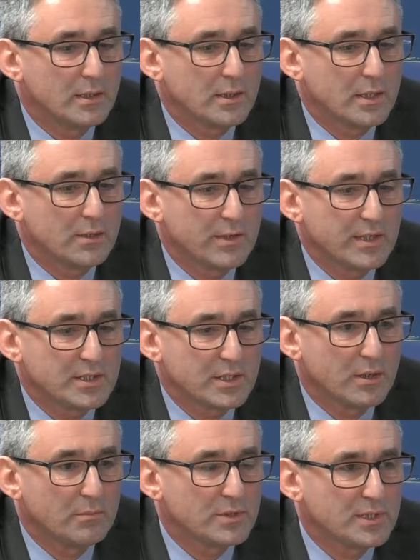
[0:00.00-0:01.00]
Korea is a
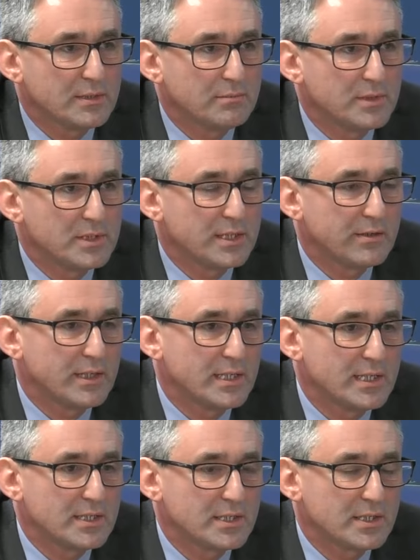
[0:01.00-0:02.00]
composite material.
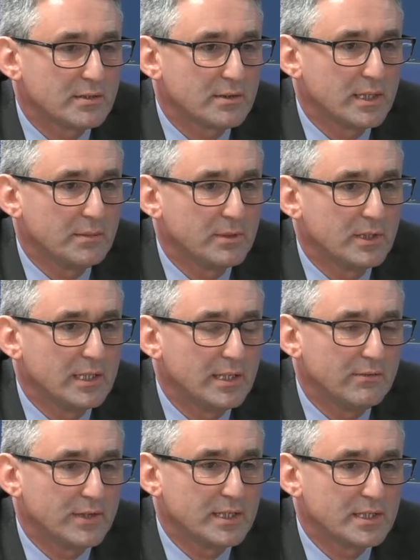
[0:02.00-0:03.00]
I
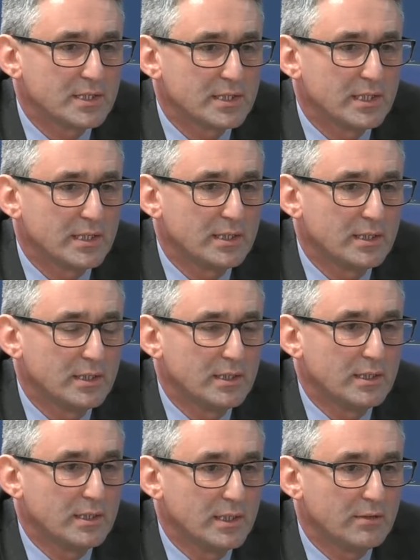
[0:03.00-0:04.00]
believe it's a
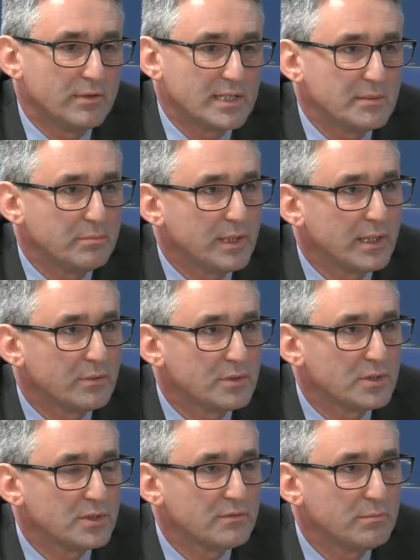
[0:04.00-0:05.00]
resin-bound
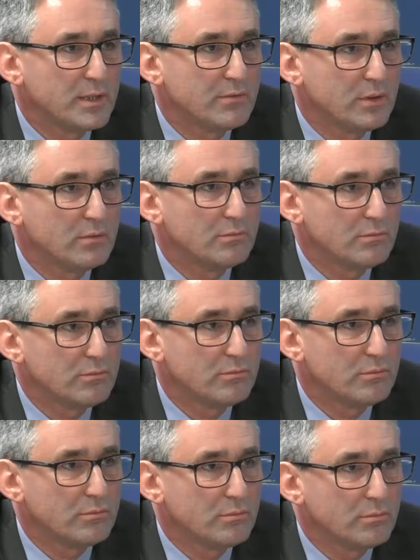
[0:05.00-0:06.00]
sort of mineral
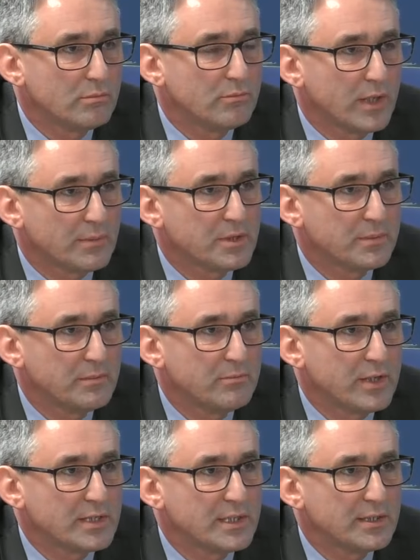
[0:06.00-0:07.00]
wrapped up in
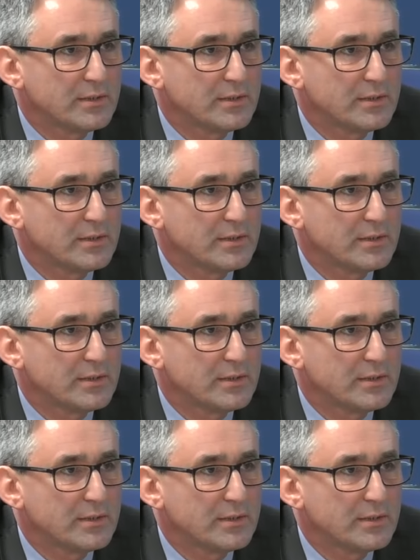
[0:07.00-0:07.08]
resin.